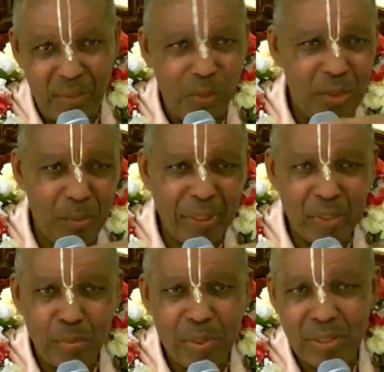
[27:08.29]
one of the
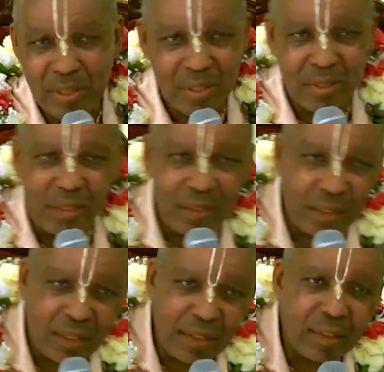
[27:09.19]
biggest businesses in
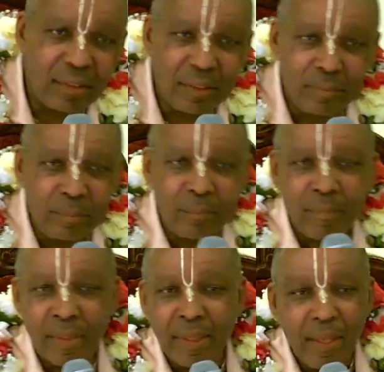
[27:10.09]
India.
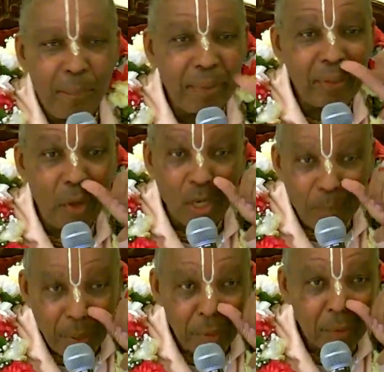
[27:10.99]
But the younger
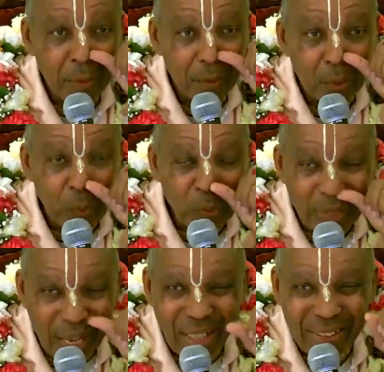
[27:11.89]
brother could
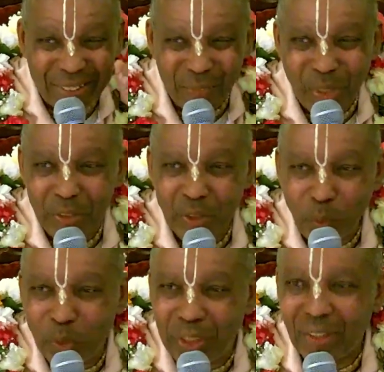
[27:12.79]
not surrender to
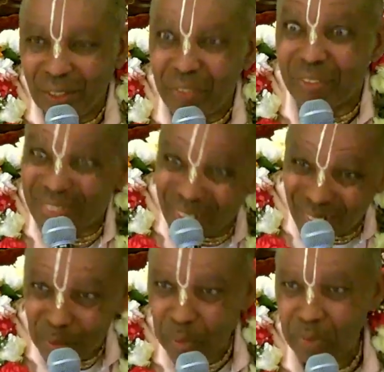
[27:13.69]
working under his
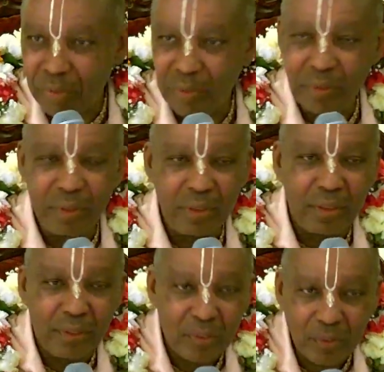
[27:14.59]
elder brother.
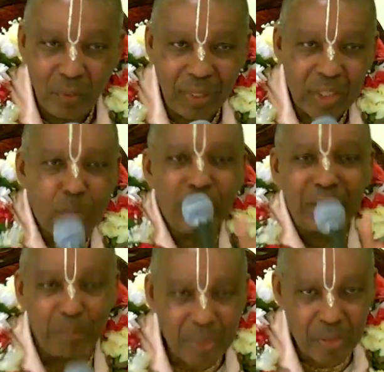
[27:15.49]
So they
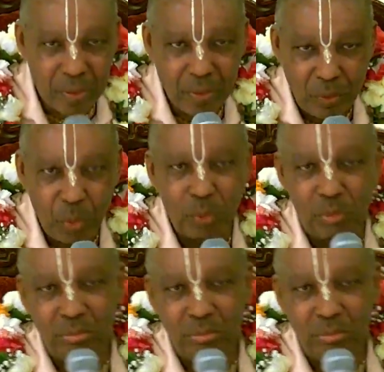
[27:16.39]
split the business in two.